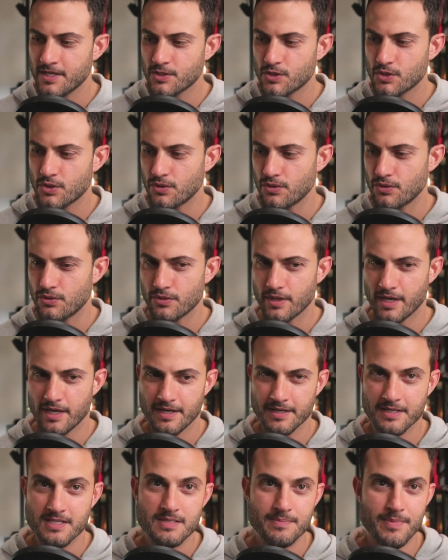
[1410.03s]
to uh,
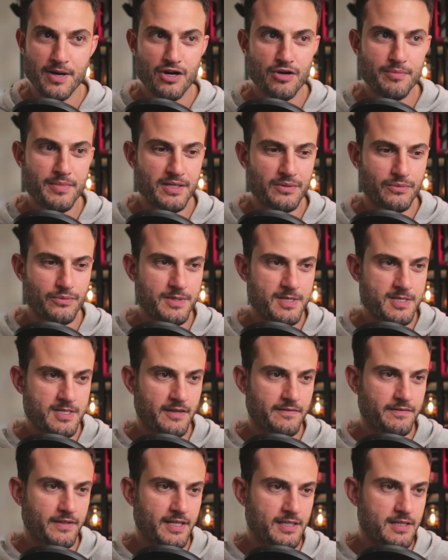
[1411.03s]
experiment with
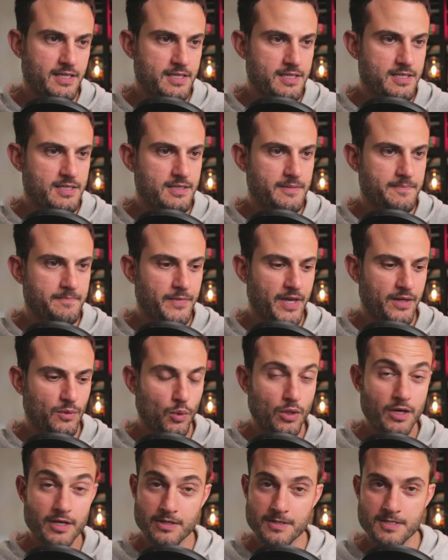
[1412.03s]
stuff like this and
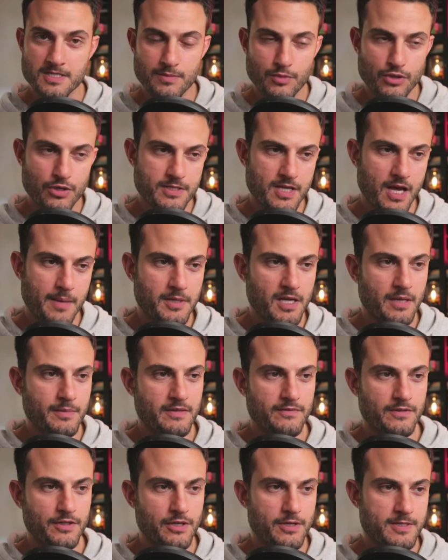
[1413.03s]
work on some of those
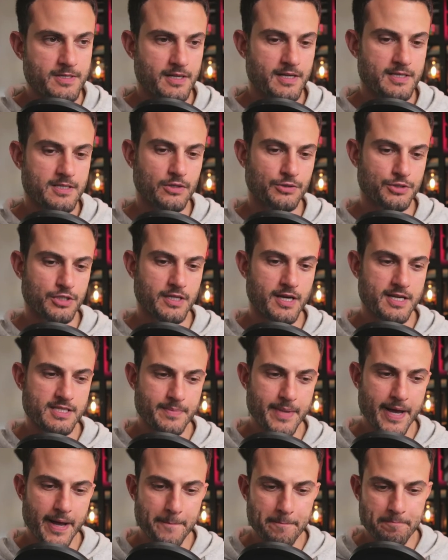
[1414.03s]
upcoming videos that I told you guys
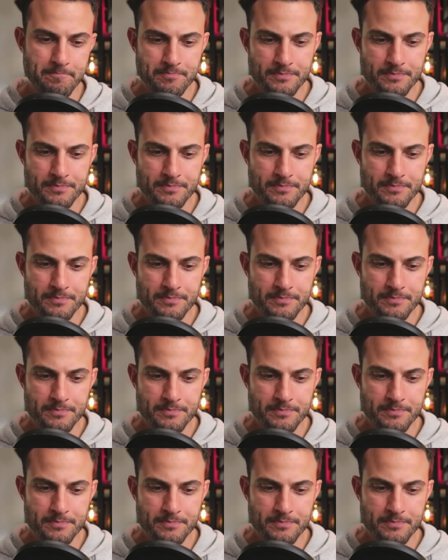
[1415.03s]
about.